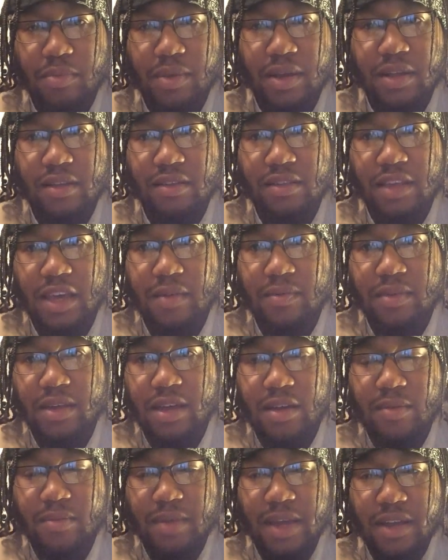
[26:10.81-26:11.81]
But at the same
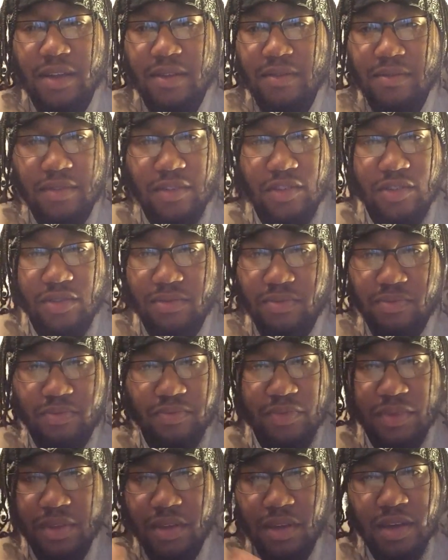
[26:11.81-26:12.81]
time,
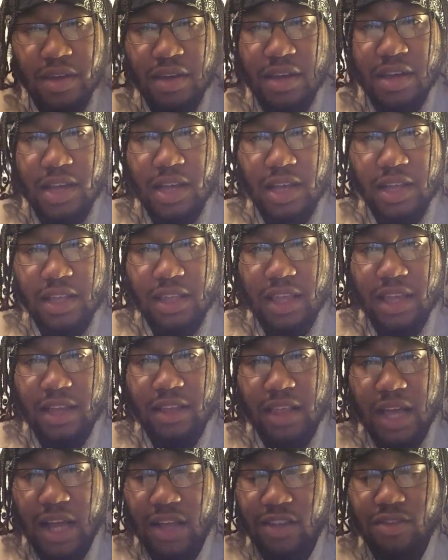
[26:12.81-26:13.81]
they
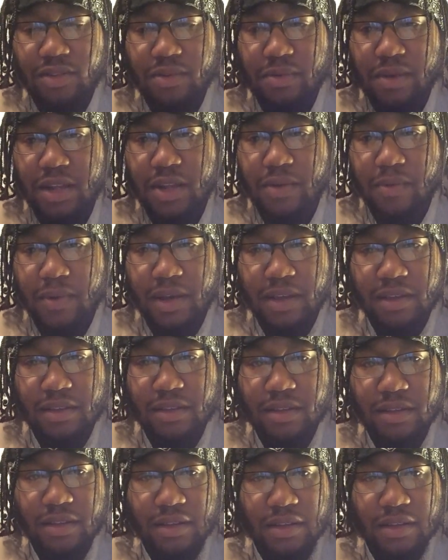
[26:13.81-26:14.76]
lie to you anyways.